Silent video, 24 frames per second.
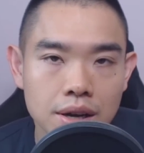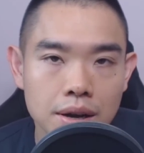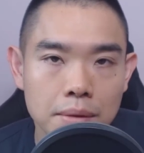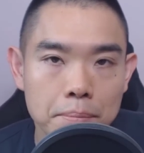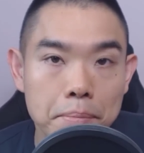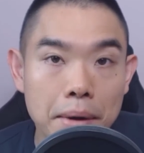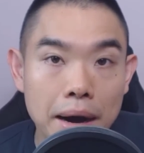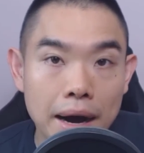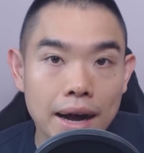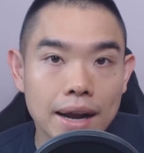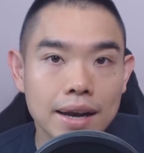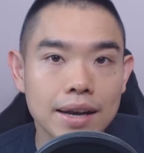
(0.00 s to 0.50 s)

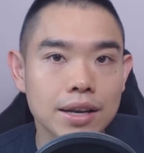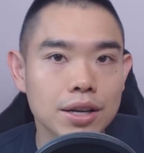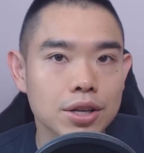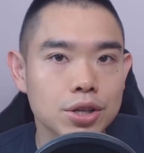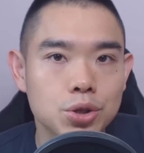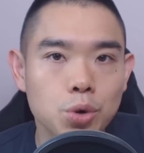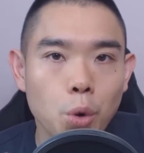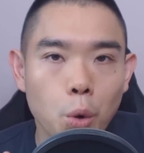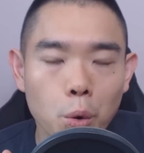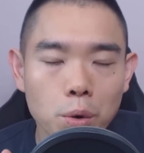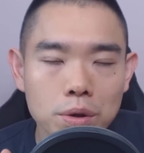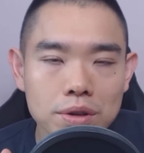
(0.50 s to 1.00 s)
But
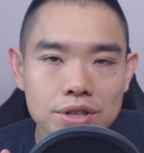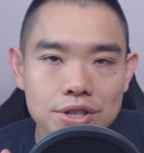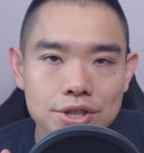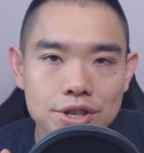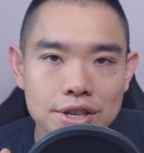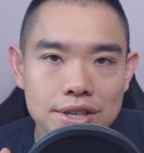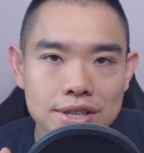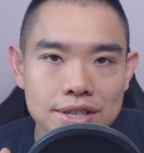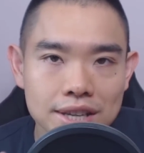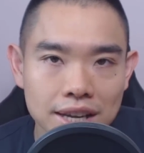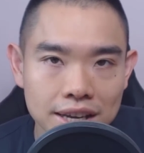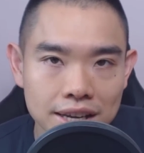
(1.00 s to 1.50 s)
don't
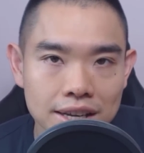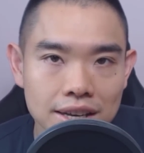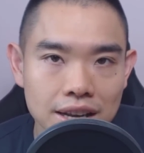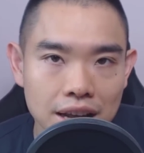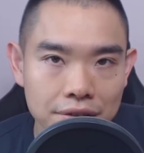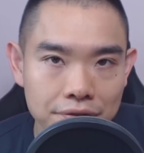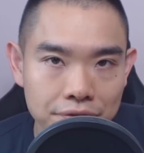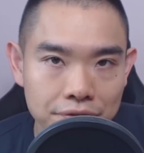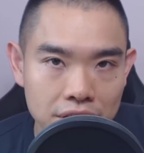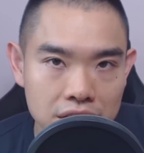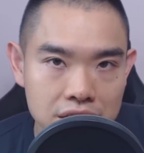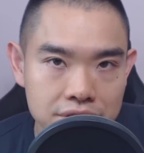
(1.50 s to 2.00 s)
just take it at
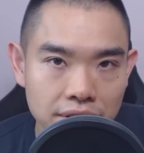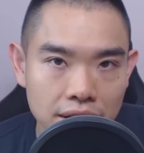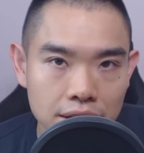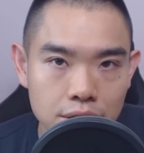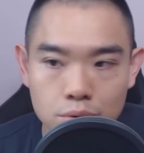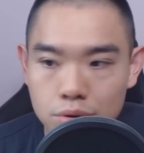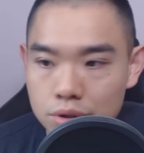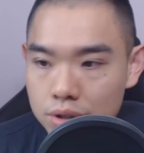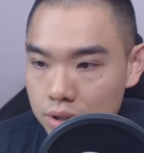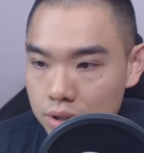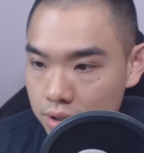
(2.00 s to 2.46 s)
face value.